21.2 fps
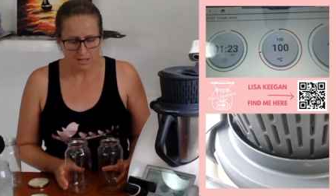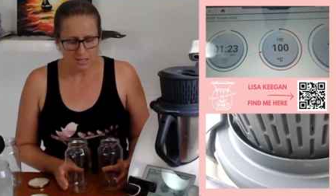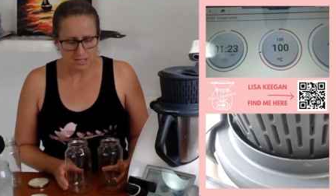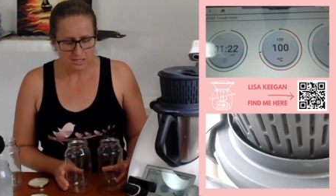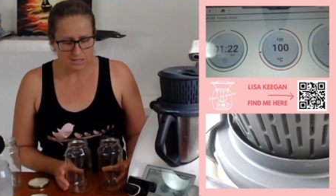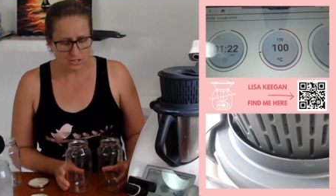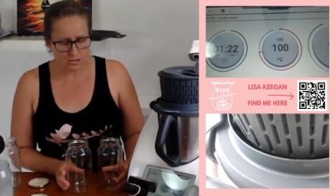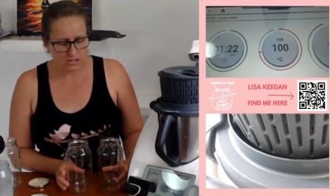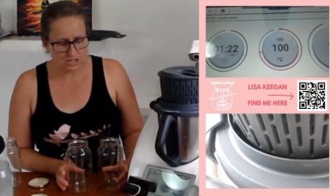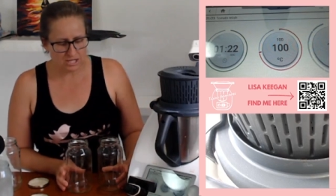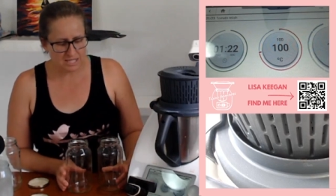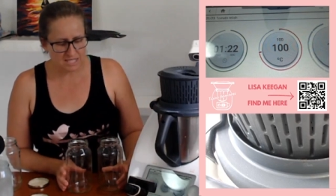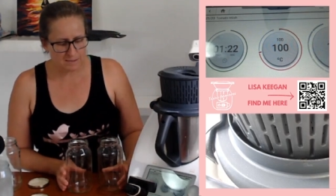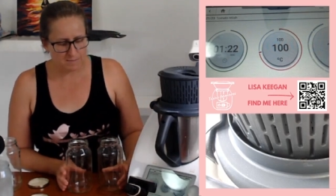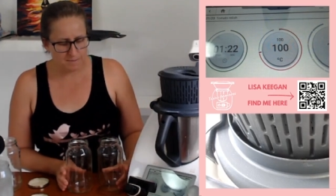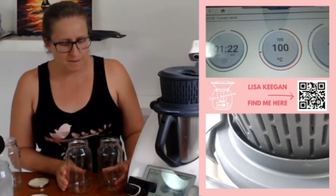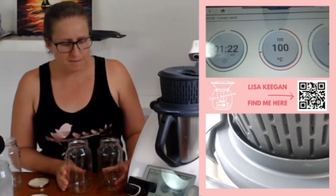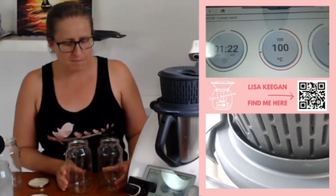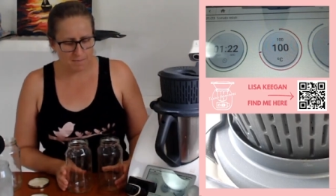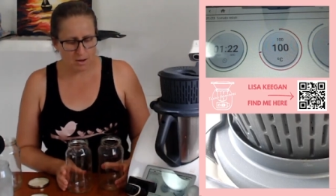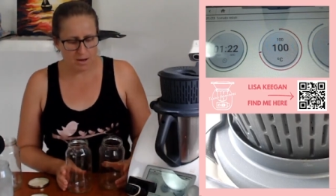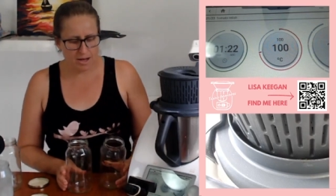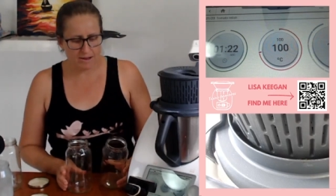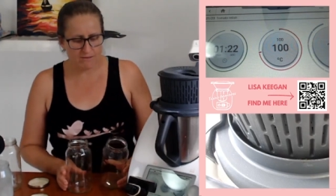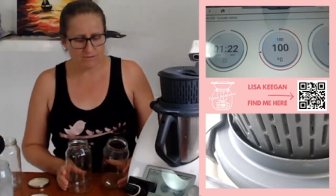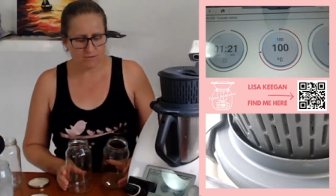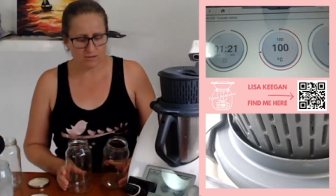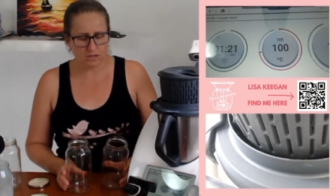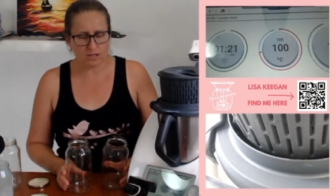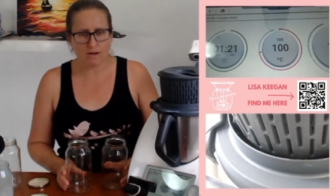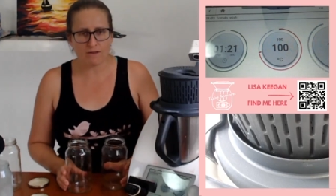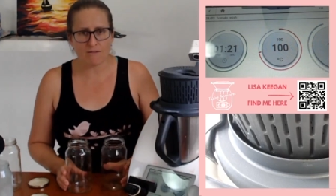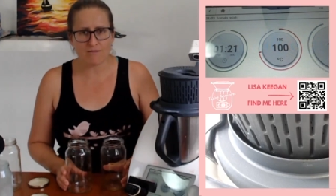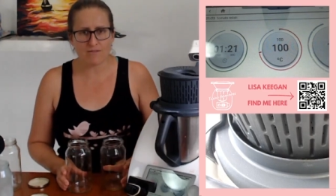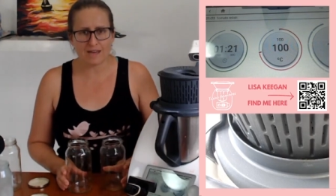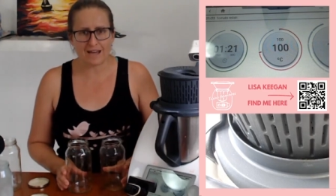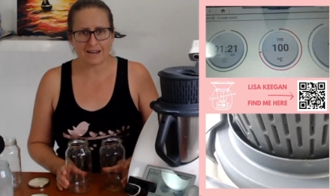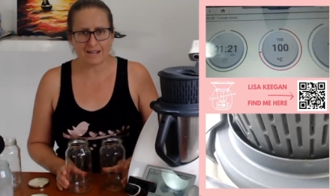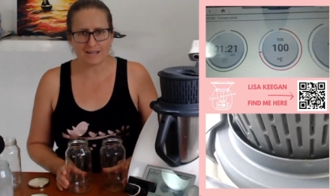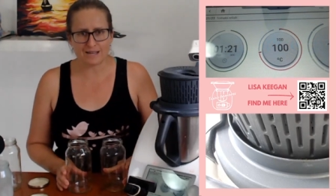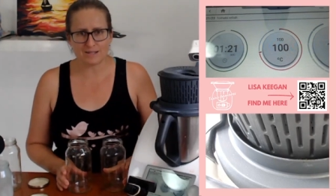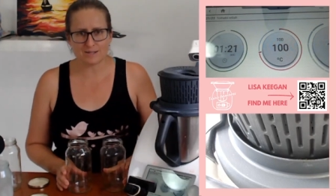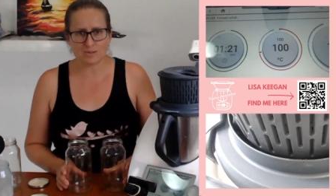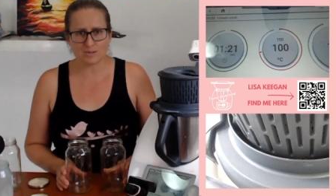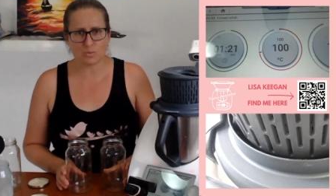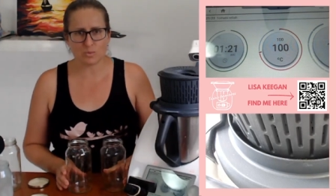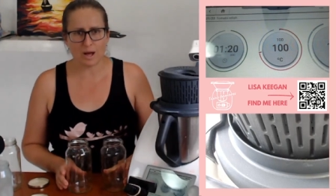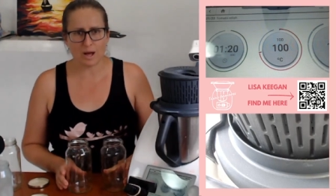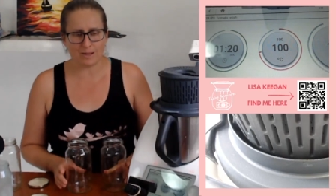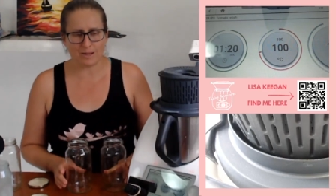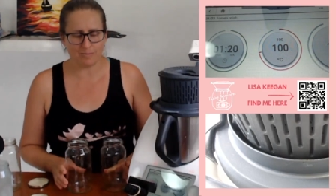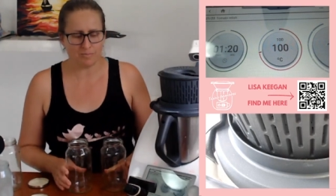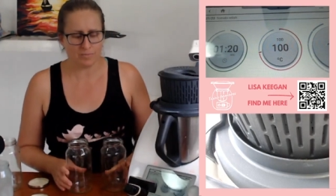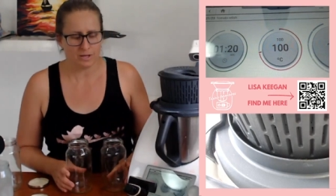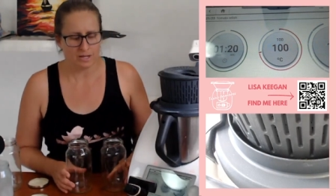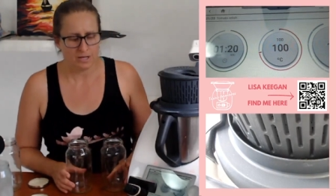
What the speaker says: so just be mindful of that as well.